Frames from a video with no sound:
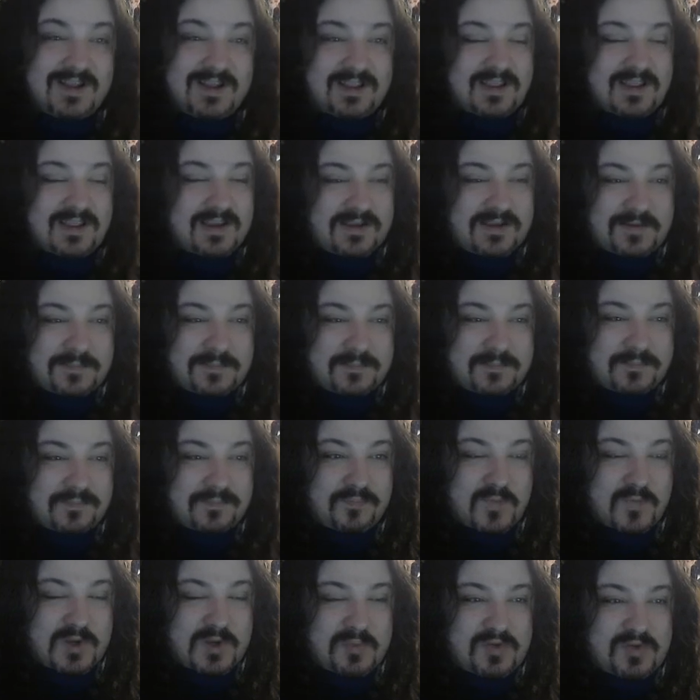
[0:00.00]
Like,
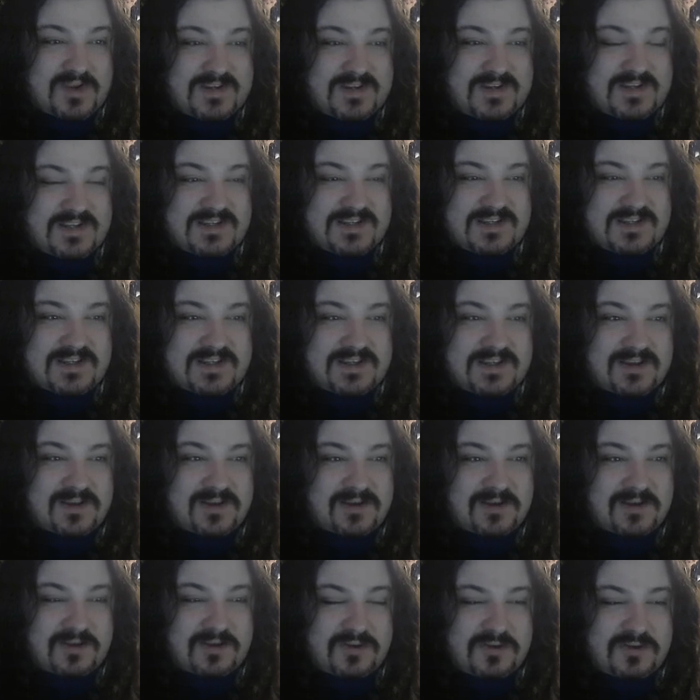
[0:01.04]
when you play D&D,
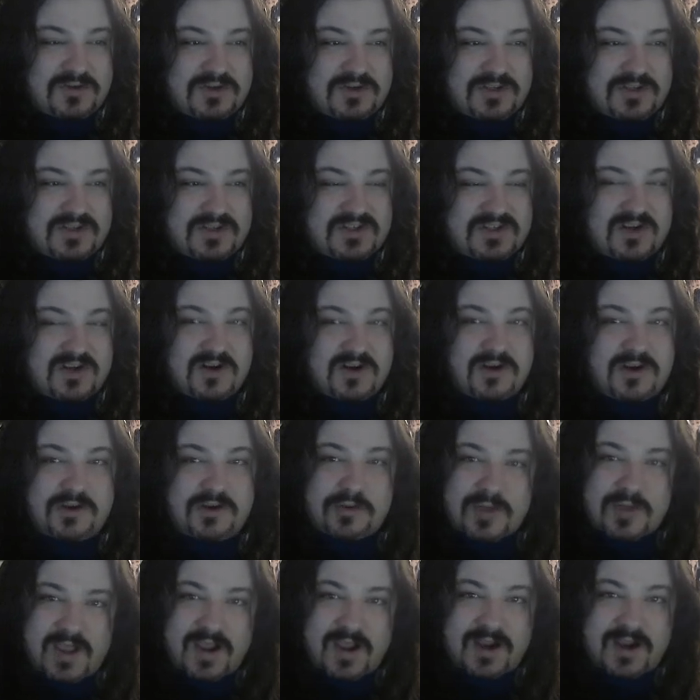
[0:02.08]
usually you start in your
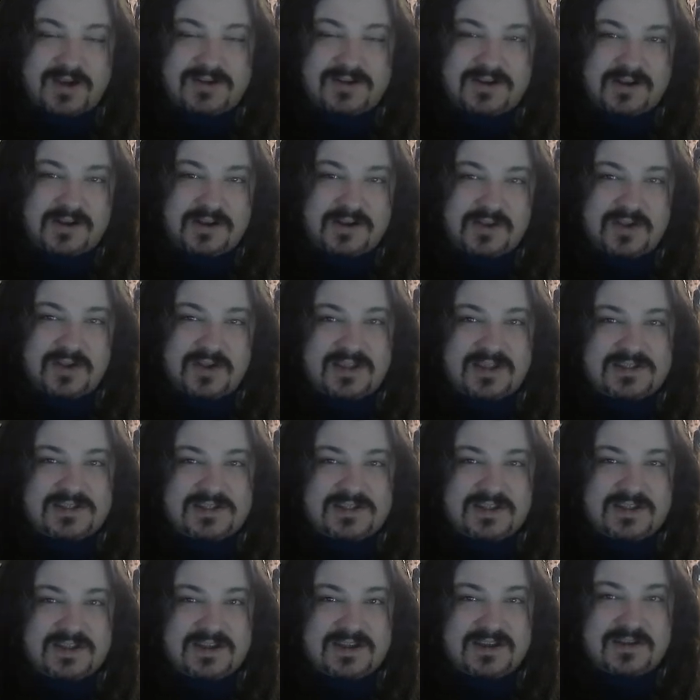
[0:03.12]
character, you get to
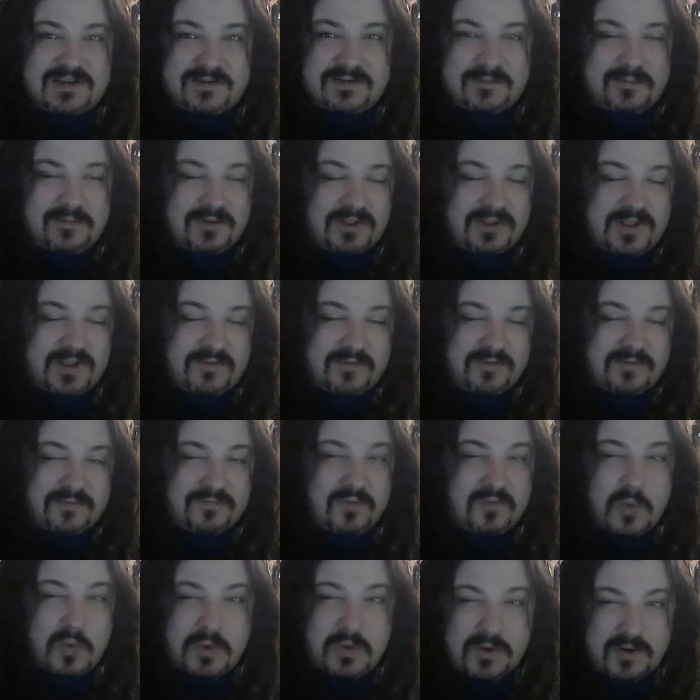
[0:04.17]
like level
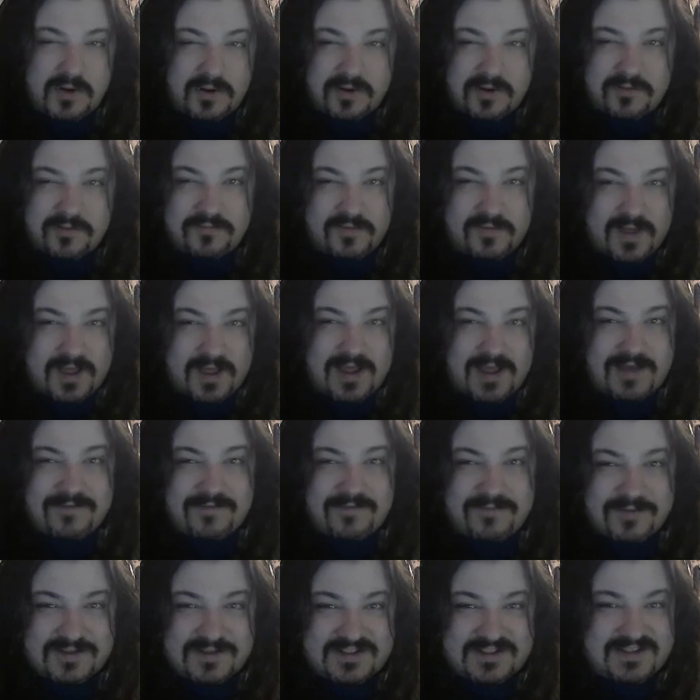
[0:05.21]
4 or 5
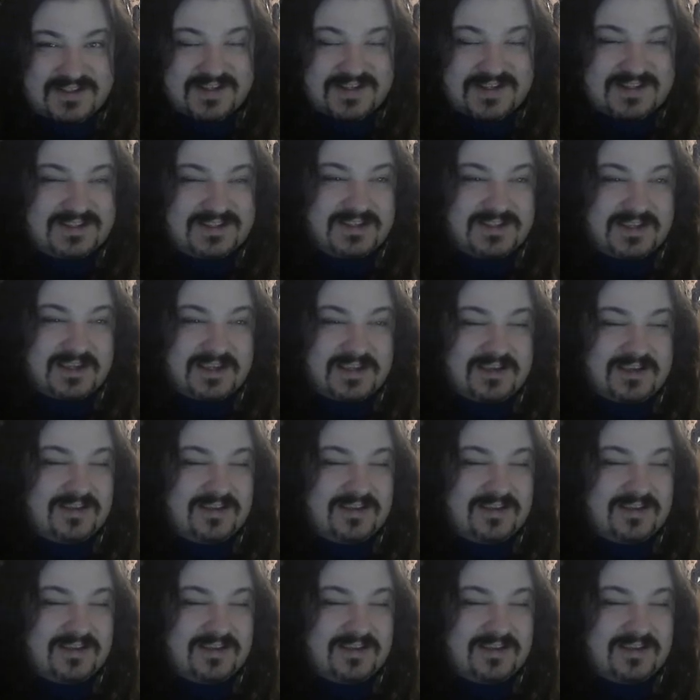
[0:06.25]
or 6, like